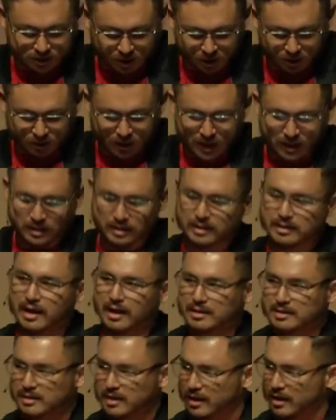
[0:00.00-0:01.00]
Note, I did
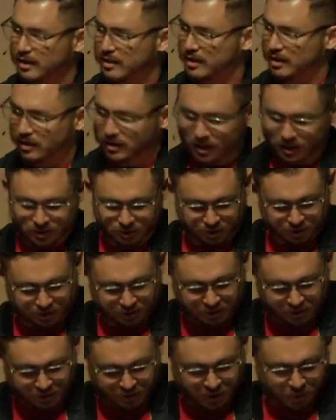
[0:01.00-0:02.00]
not say a theological
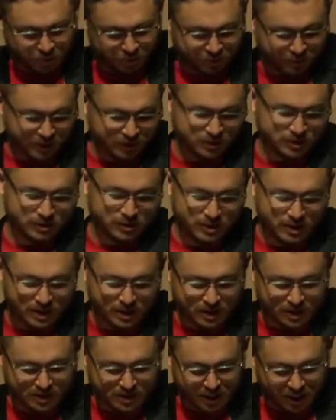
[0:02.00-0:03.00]
seminary professor.
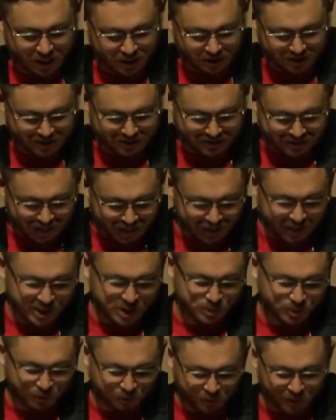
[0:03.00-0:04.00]
He is a
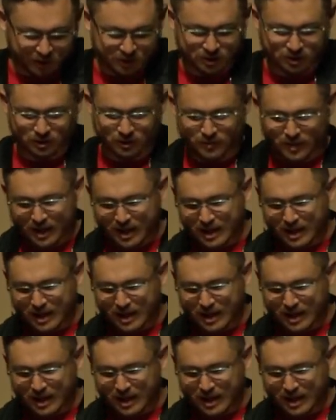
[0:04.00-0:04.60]
science professor.